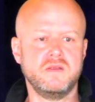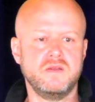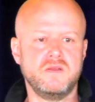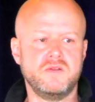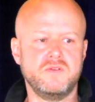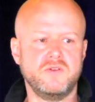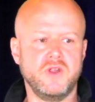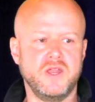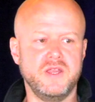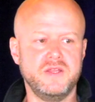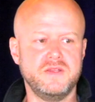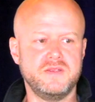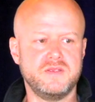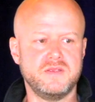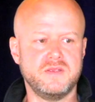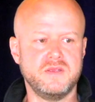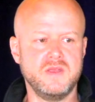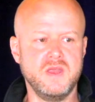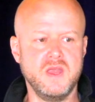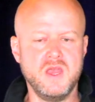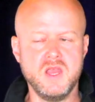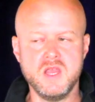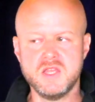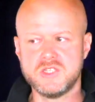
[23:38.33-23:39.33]
right?
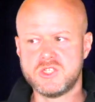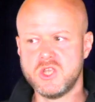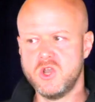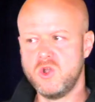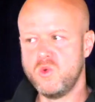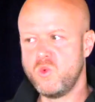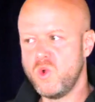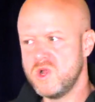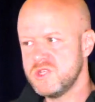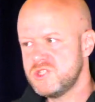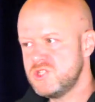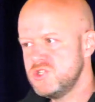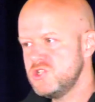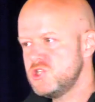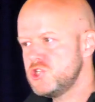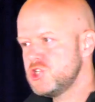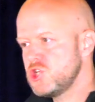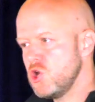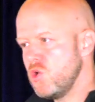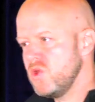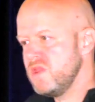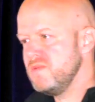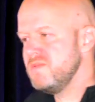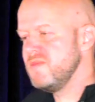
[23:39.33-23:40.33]
So once you
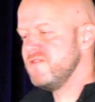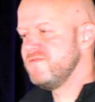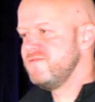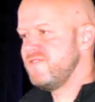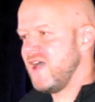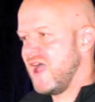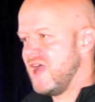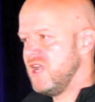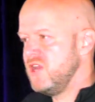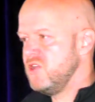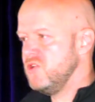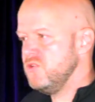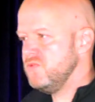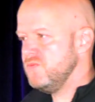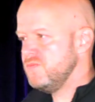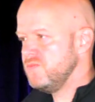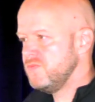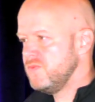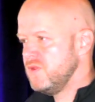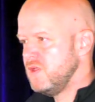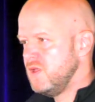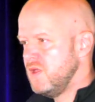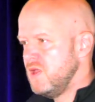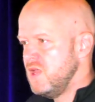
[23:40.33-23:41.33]
show them the value,
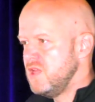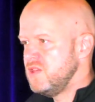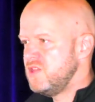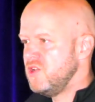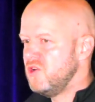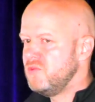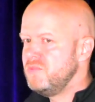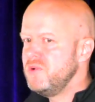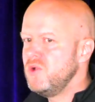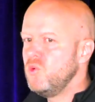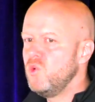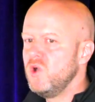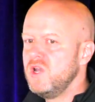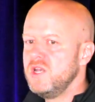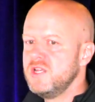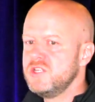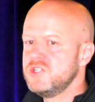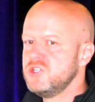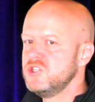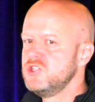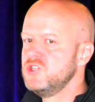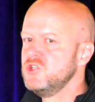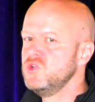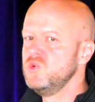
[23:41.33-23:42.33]
they'll be willing
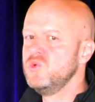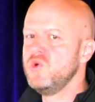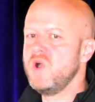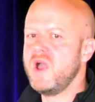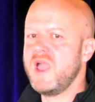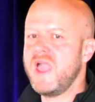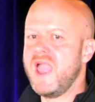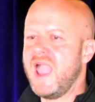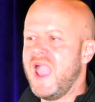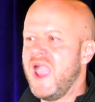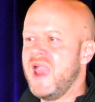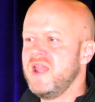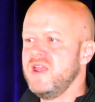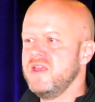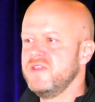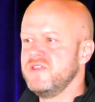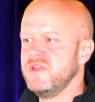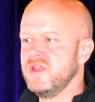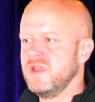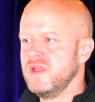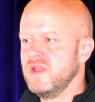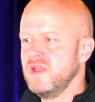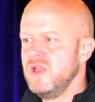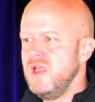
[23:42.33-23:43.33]
to do
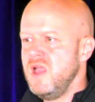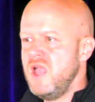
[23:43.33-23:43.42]
anything.